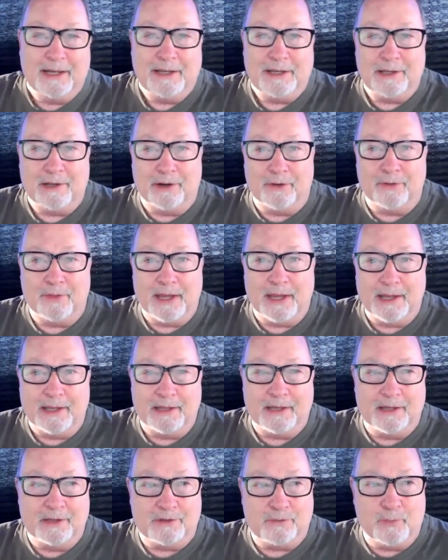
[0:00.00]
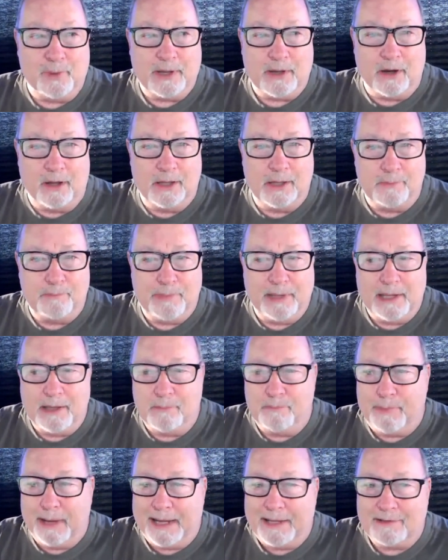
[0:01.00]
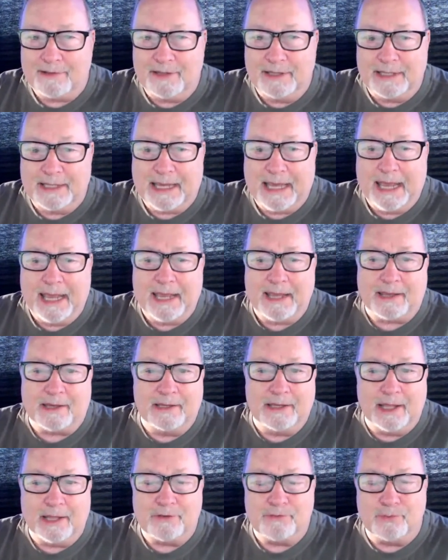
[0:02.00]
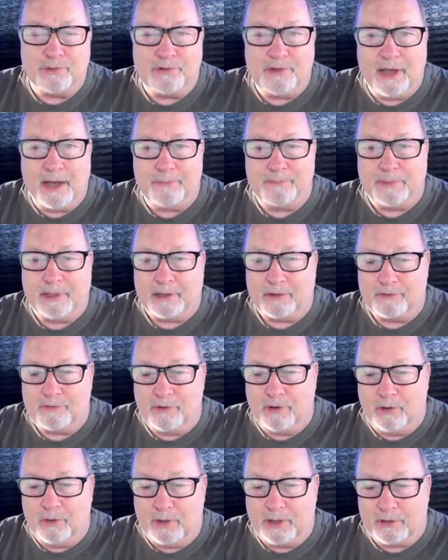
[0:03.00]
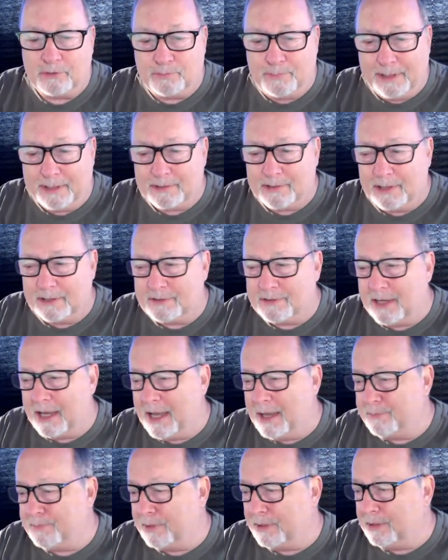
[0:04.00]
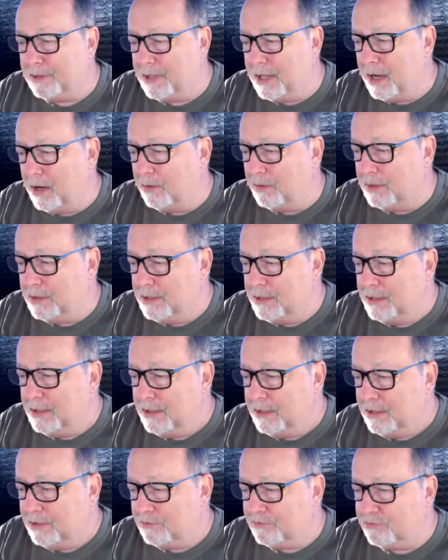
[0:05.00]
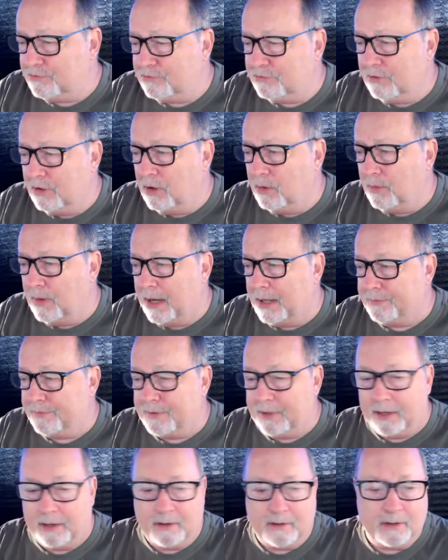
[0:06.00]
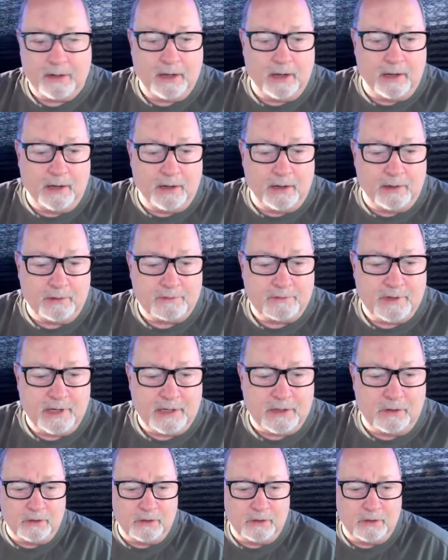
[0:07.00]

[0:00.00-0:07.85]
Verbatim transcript: you know, we call it being baked in the cake, and that's what's happening. So expect that to happen. Now, it's slow out there. Take